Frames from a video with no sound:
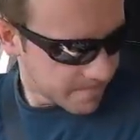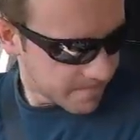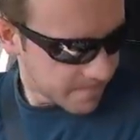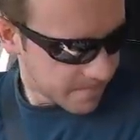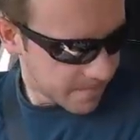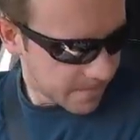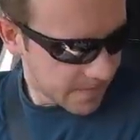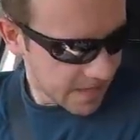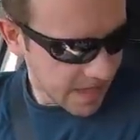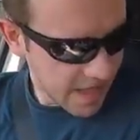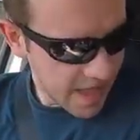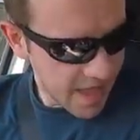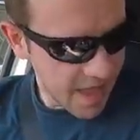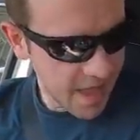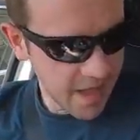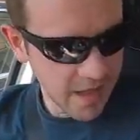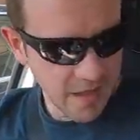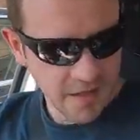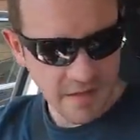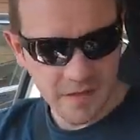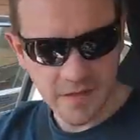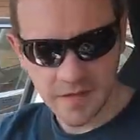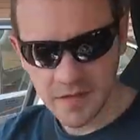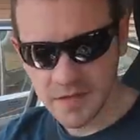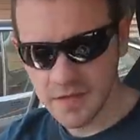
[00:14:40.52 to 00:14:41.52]
yeah,
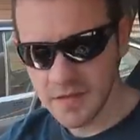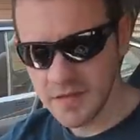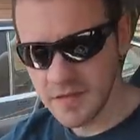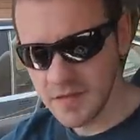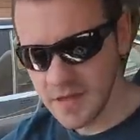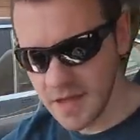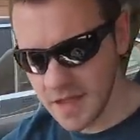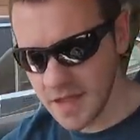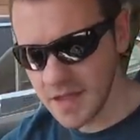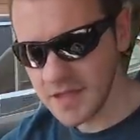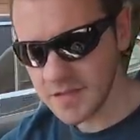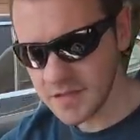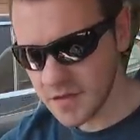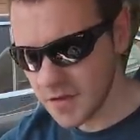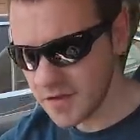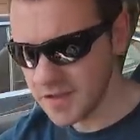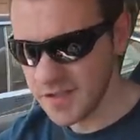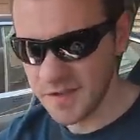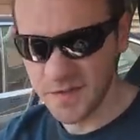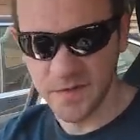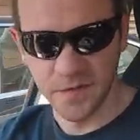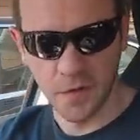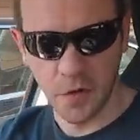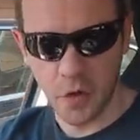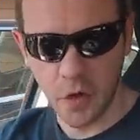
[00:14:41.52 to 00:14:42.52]
it's got its
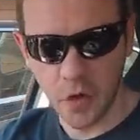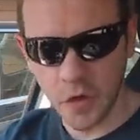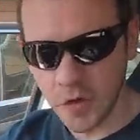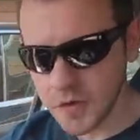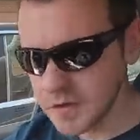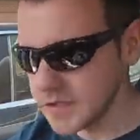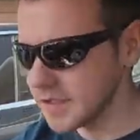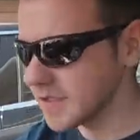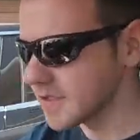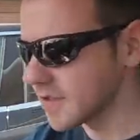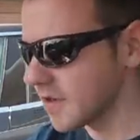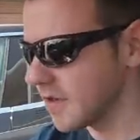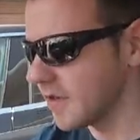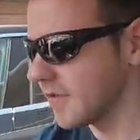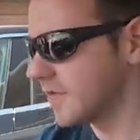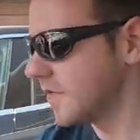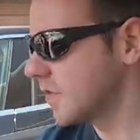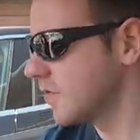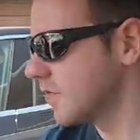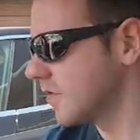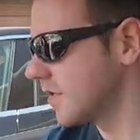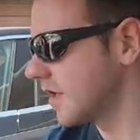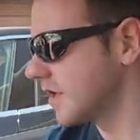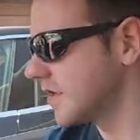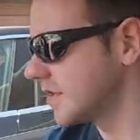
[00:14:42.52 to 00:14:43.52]
flaws, it's got a few
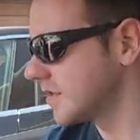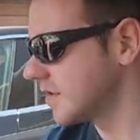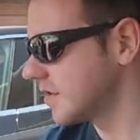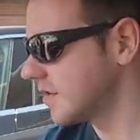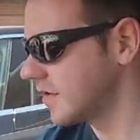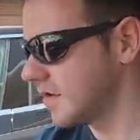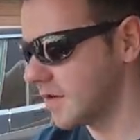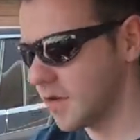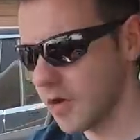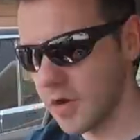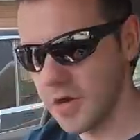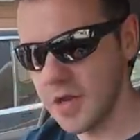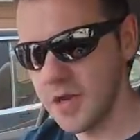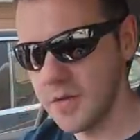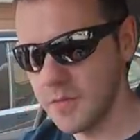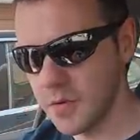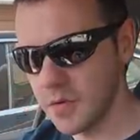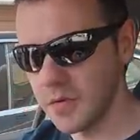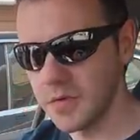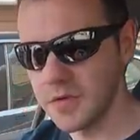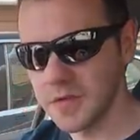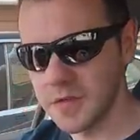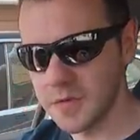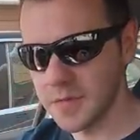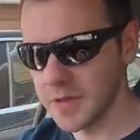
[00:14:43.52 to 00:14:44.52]
things that are annoying, but
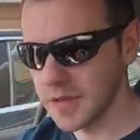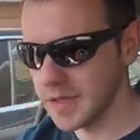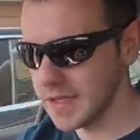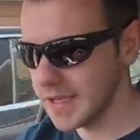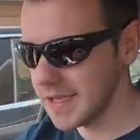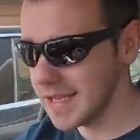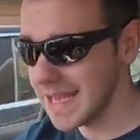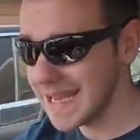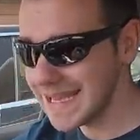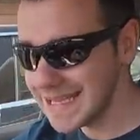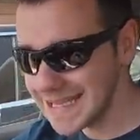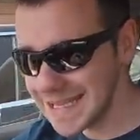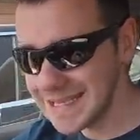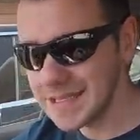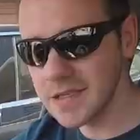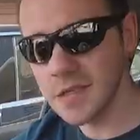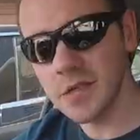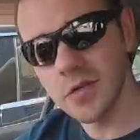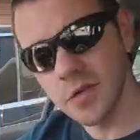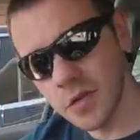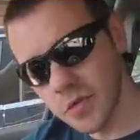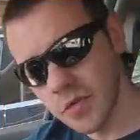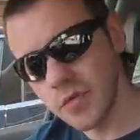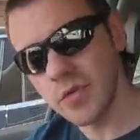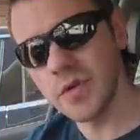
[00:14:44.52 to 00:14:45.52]
ultimately it is a
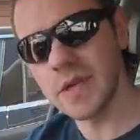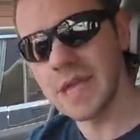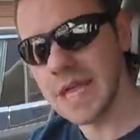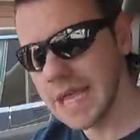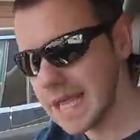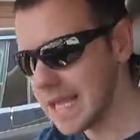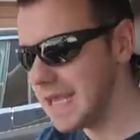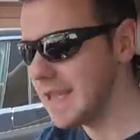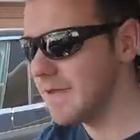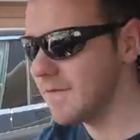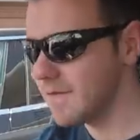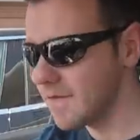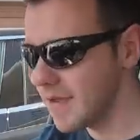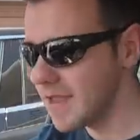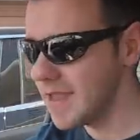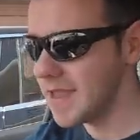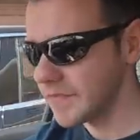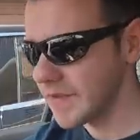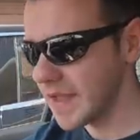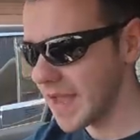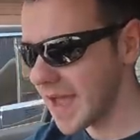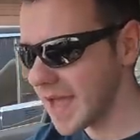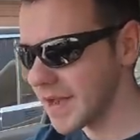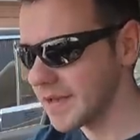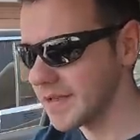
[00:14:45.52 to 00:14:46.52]
good EV.
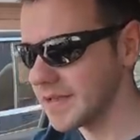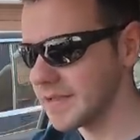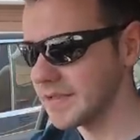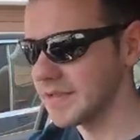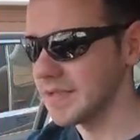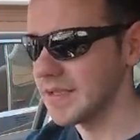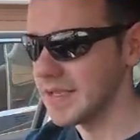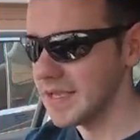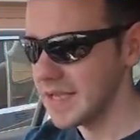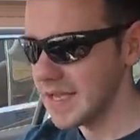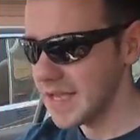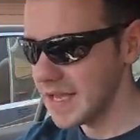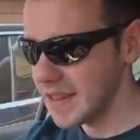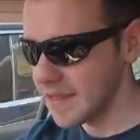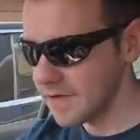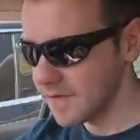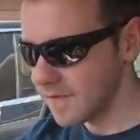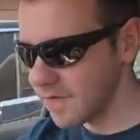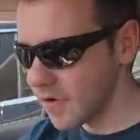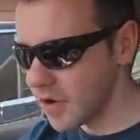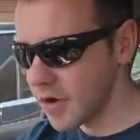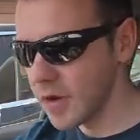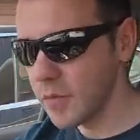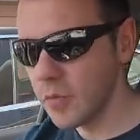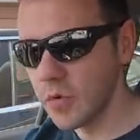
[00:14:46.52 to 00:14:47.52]
And in the
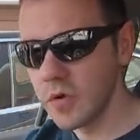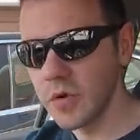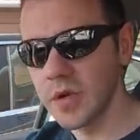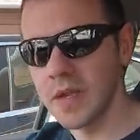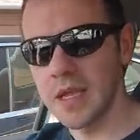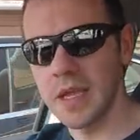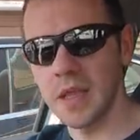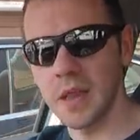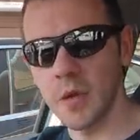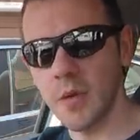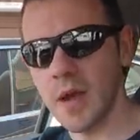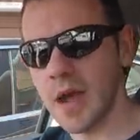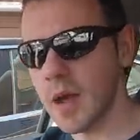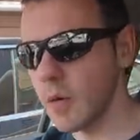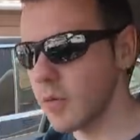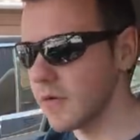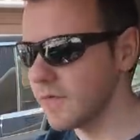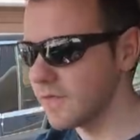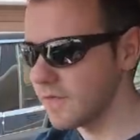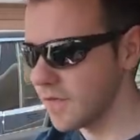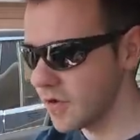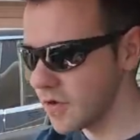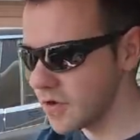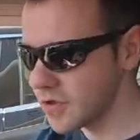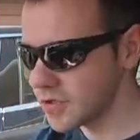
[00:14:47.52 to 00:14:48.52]
41 kilowatt hour
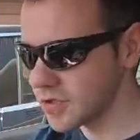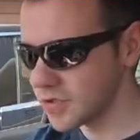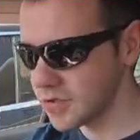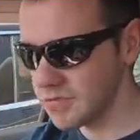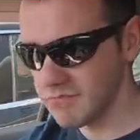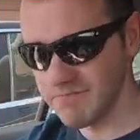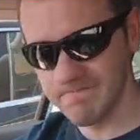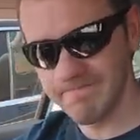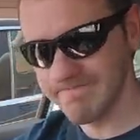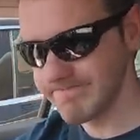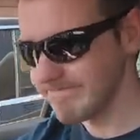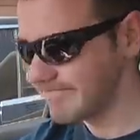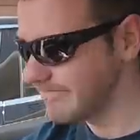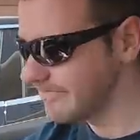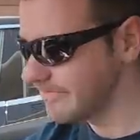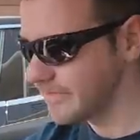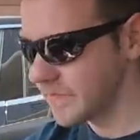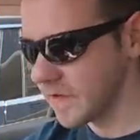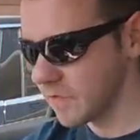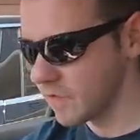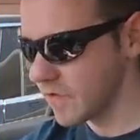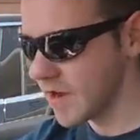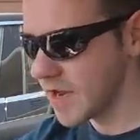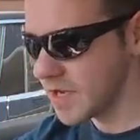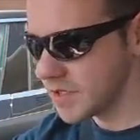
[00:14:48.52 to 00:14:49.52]
version, the
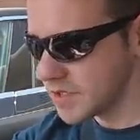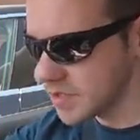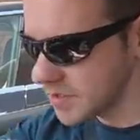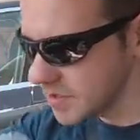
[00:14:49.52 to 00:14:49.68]
range is